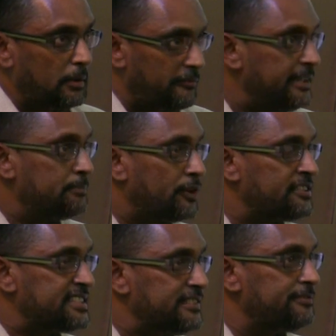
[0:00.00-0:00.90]
Very
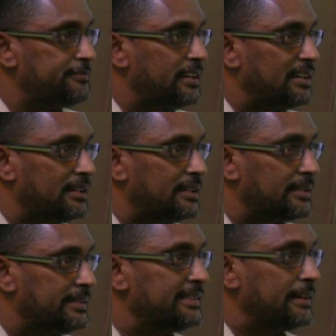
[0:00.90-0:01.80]
positive
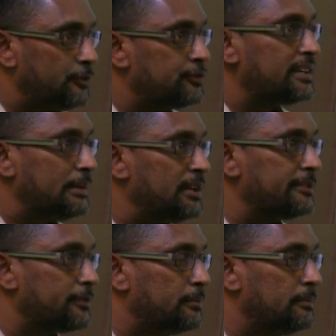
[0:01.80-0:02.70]
things have also come
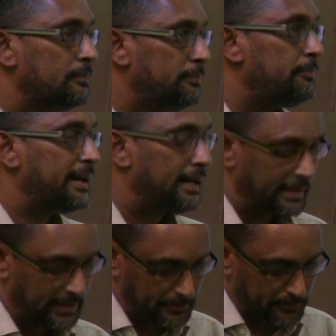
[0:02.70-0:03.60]
out from Perak.
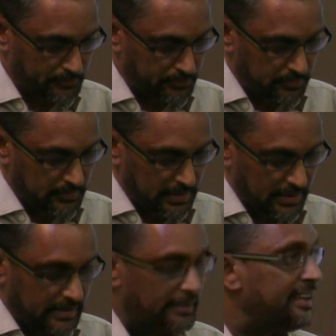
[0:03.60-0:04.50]

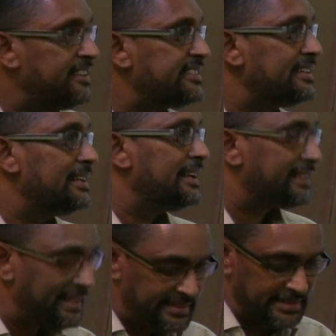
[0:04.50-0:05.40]
The racial and
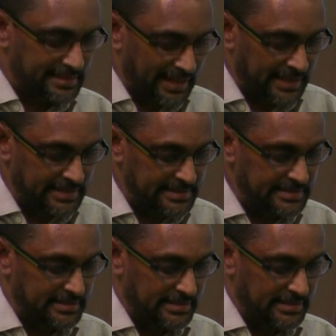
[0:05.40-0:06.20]
religious lines